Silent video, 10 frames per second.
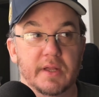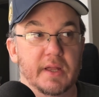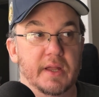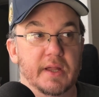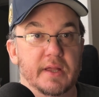
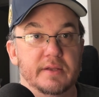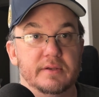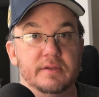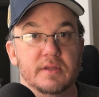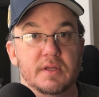
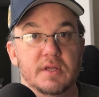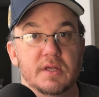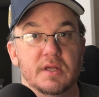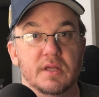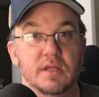and
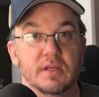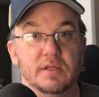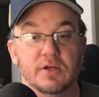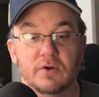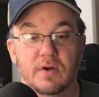
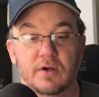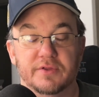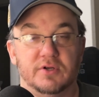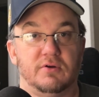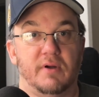all the
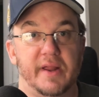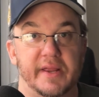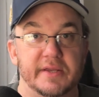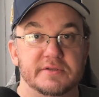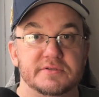
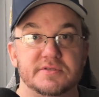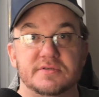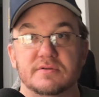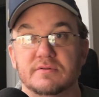grains,